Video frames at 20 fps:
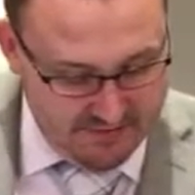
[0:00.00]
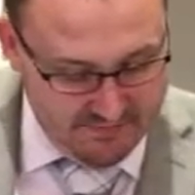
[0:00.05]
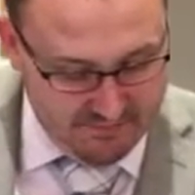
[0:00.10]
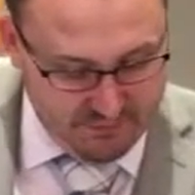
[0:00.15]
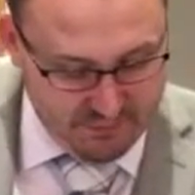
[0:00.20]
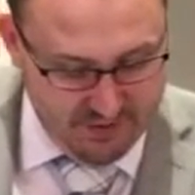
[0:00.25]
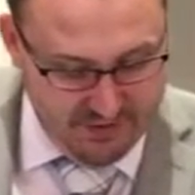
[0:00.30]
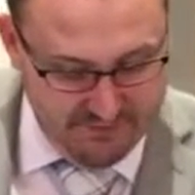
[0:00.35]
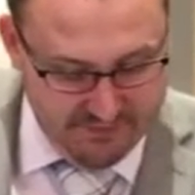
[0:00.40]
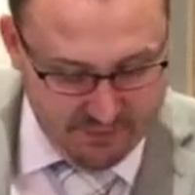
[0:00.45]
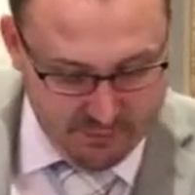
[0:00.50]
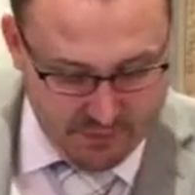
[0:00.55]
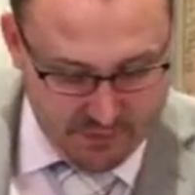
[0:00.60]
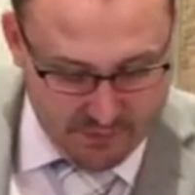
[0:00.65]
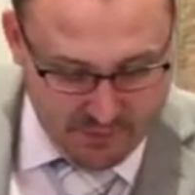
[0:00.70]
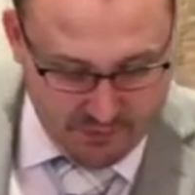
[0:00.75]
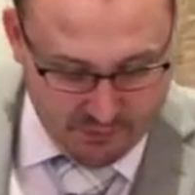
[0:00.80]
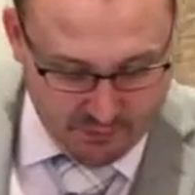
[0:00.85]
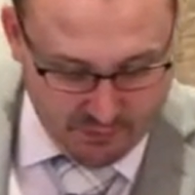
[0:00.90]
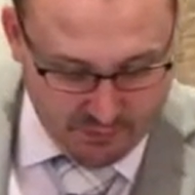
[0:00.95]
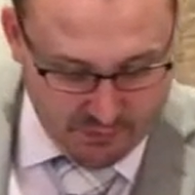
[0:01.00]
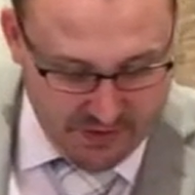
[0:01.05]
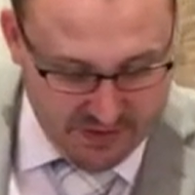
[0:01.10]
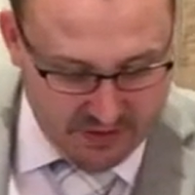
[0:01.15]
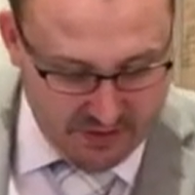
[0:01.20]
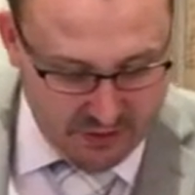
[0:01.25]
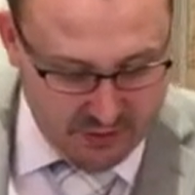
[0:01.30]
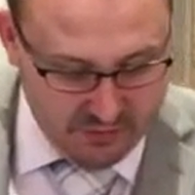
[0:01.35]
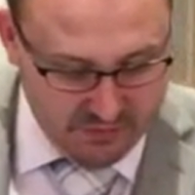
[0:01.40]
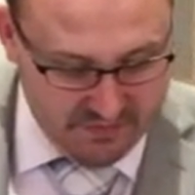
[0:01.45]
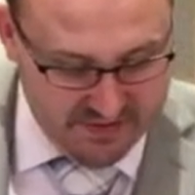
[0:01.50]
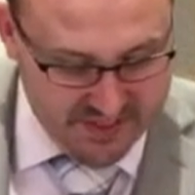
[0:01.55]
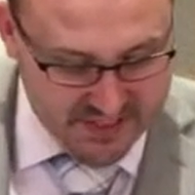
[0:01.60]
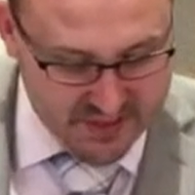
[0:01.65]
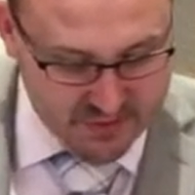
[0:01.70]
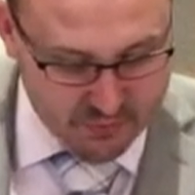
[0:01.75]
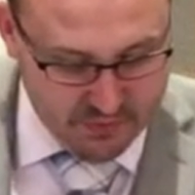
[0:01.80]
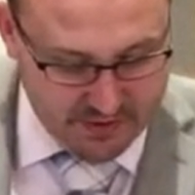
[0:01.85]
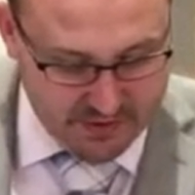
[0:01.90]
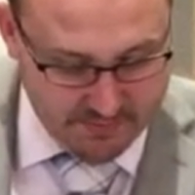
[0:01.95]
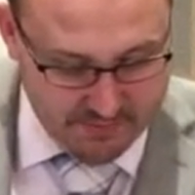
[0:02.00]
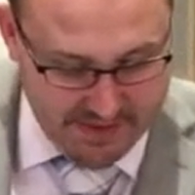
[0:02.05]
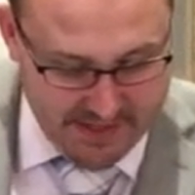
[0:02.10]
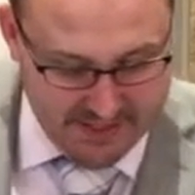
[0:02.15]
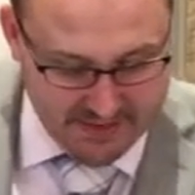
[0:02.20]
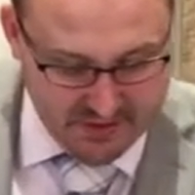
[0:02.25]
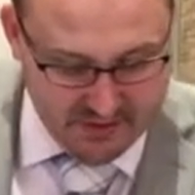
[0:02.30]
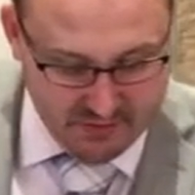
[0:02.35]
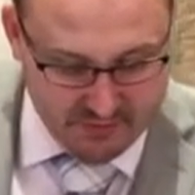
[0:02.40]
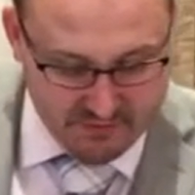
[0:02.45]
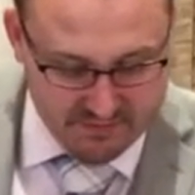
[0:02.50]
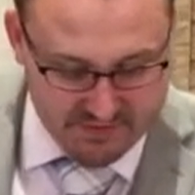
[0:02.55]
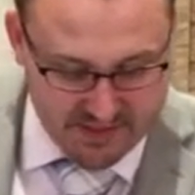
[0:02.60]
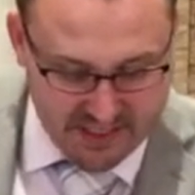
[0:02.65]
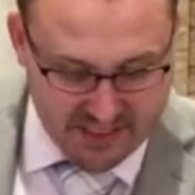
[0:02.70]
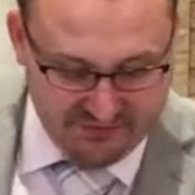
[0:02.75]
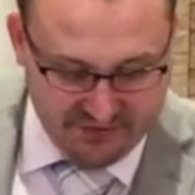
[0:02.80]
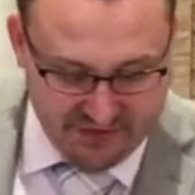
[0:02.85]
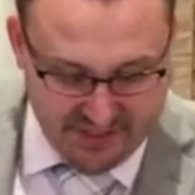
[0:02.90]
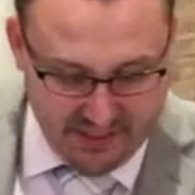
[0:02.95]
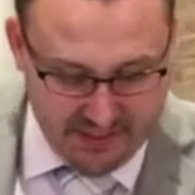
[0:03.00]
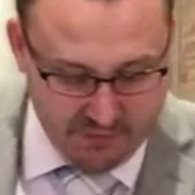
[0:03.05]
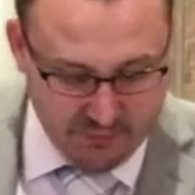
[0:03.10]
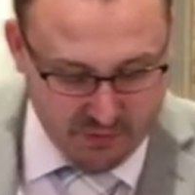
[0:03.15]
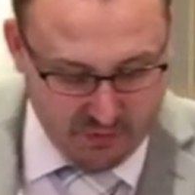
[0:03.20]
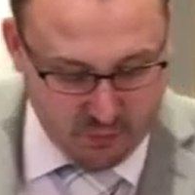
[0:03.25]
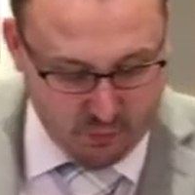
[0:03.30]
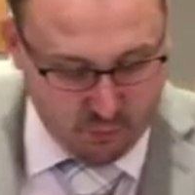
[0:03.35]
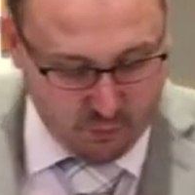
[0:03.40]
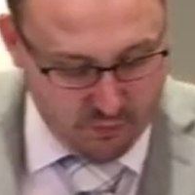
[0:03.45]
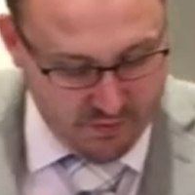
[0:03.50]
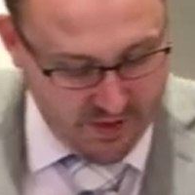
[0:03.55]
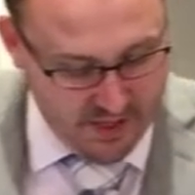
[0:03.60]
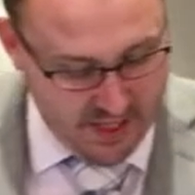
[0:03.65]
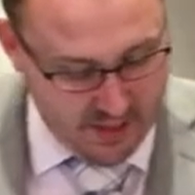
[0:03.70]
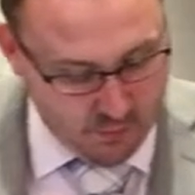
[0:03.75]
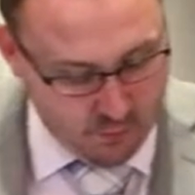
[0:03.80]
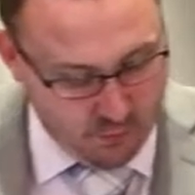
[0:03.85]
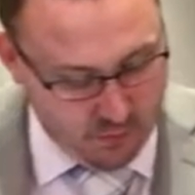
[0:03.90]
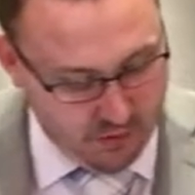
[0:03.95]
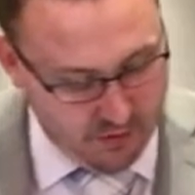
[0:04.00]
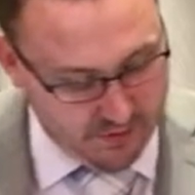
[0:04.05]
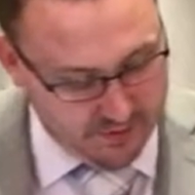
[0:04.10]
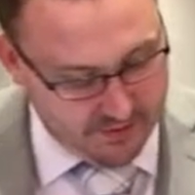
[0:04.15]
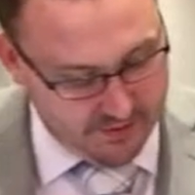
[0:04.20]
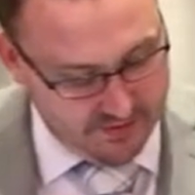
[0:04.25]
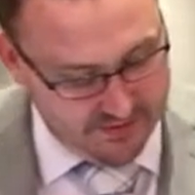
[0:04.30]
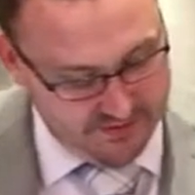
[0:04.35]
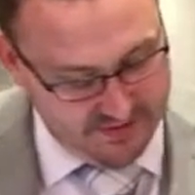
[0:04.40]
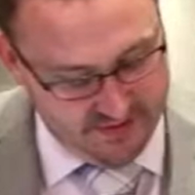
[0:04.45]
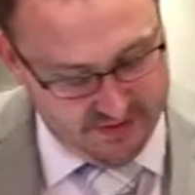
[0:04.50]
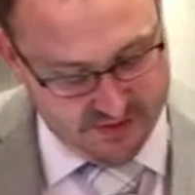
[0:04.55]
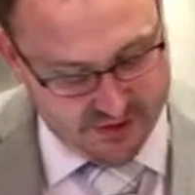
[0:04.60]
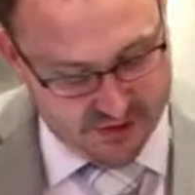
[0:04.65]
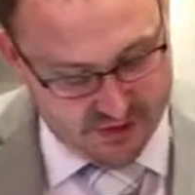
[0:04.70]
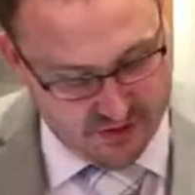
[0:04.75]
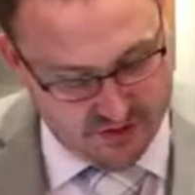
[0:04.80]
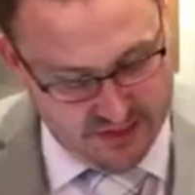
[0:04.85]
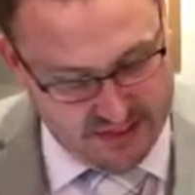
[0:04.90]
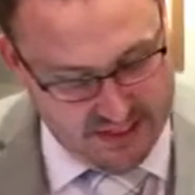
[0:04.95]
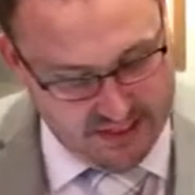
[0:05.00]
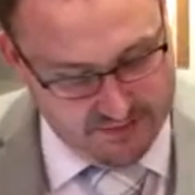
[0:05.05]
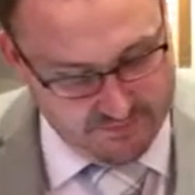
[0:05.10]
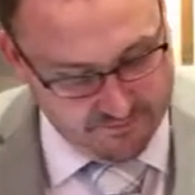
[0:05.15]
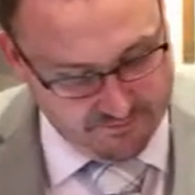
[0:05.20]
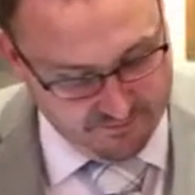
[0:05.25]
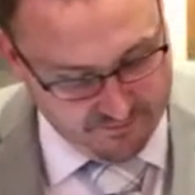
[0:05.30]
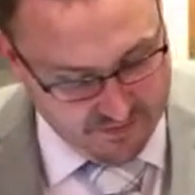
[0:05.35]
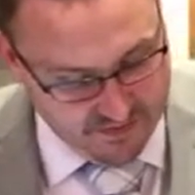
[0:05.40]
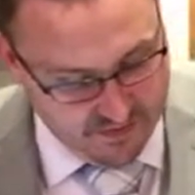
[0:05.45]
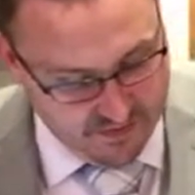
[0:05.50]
For even when we were with you, this we command you, that if any would not work, neither should he eat.